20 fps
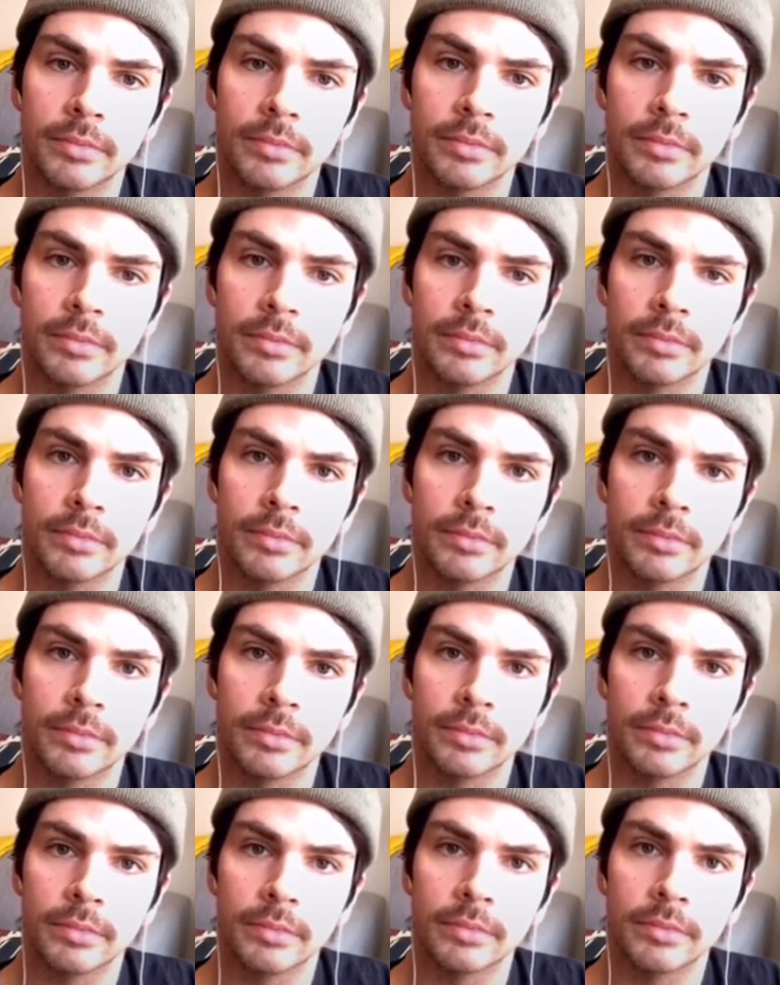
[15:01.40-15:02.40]

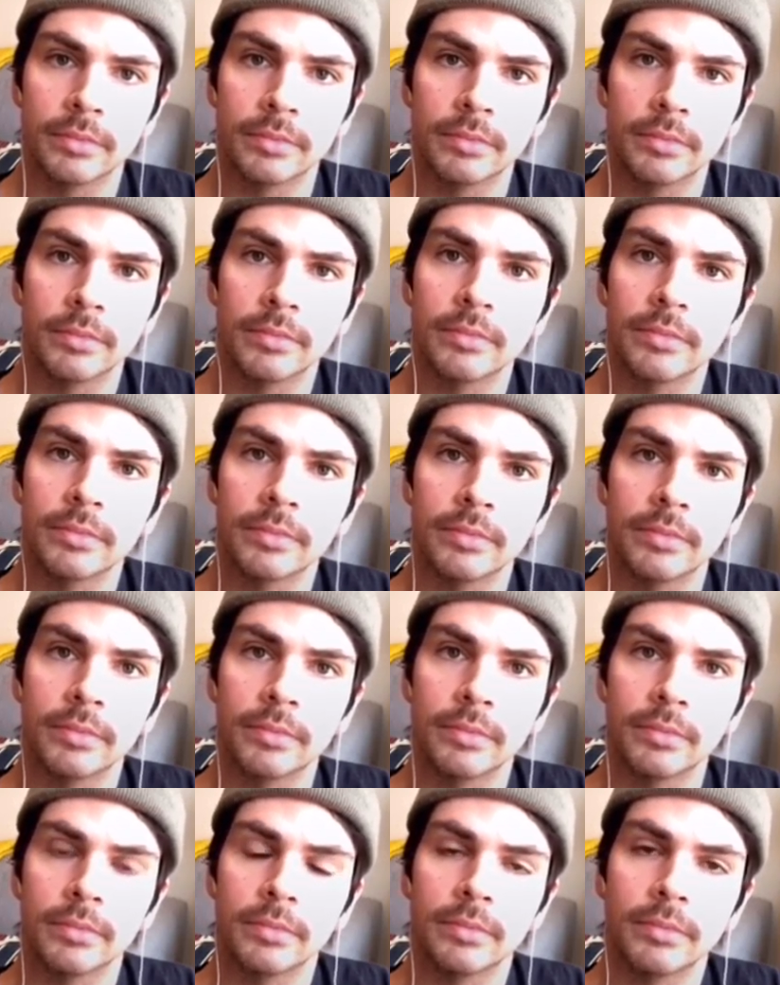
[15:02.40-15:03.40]

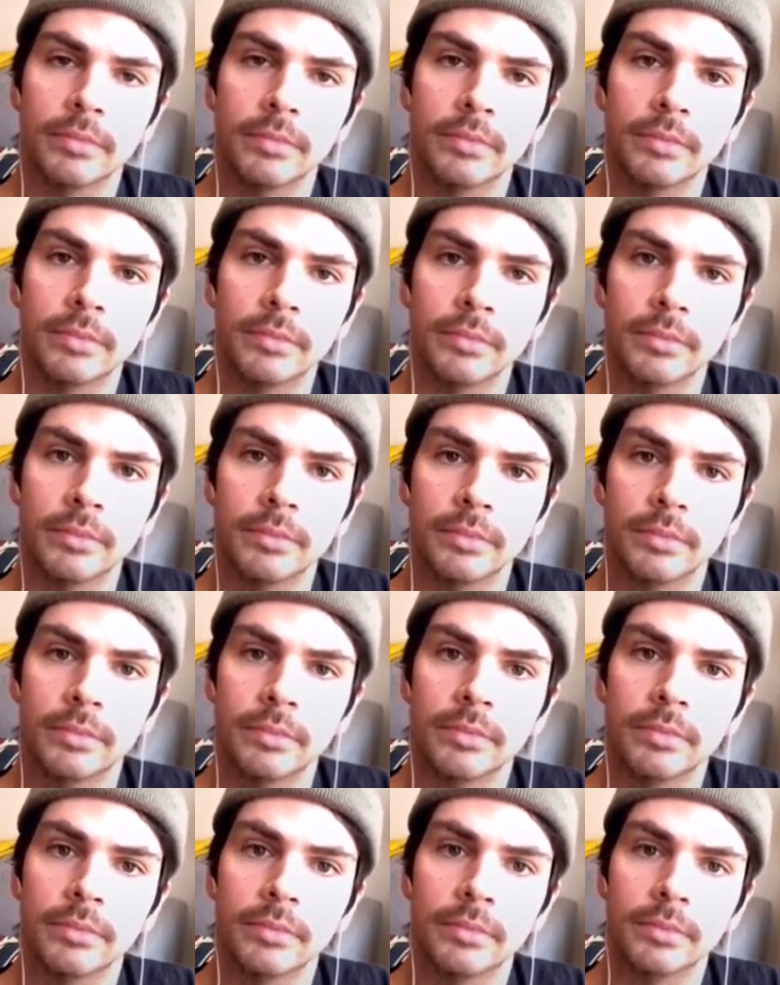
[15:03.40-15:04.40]

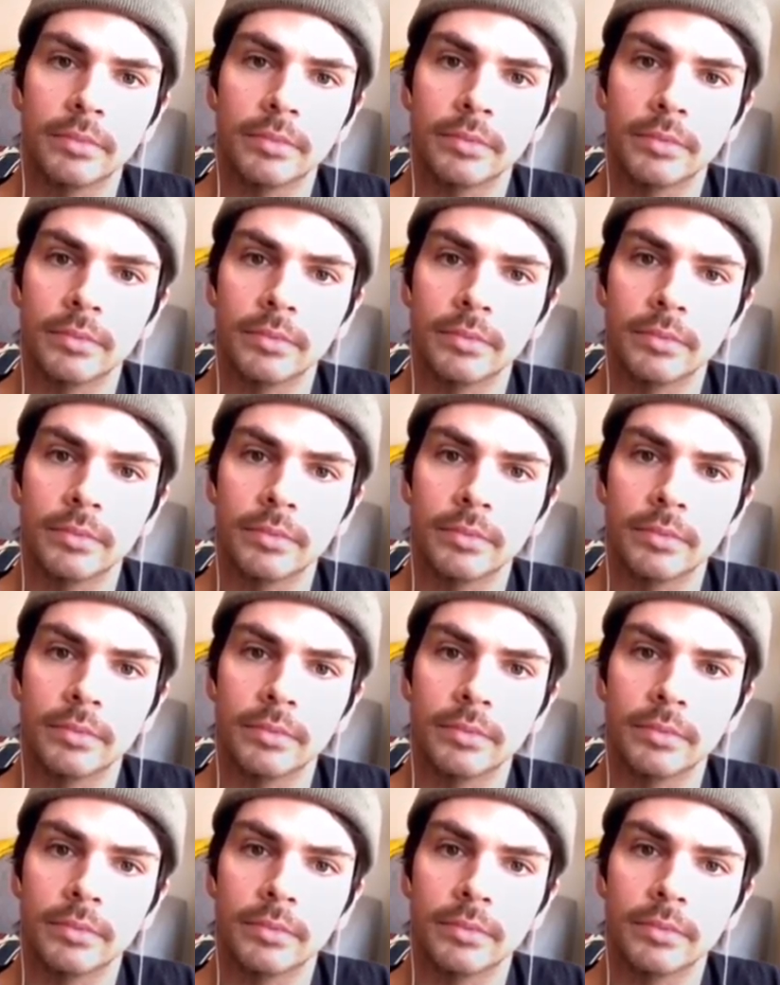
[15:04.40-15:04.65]
This person isn't speaking.